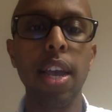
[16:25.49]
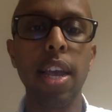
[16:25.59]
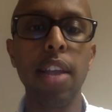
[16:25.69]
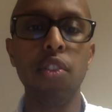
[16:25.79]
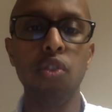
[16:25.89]

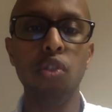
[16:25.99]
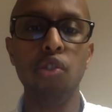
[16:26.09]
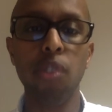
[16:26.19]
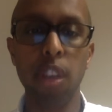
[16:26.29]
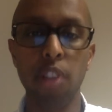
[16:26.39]
in
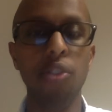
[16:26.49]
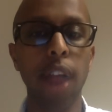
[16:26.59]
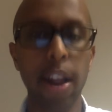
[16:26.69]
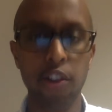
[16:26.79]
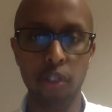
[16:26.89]
social
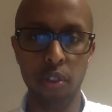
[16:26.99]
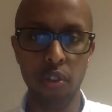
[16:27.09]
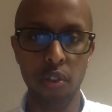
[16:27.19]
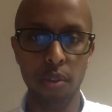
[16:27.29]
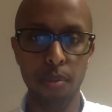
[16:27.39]

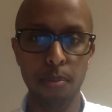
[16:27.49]
interactions.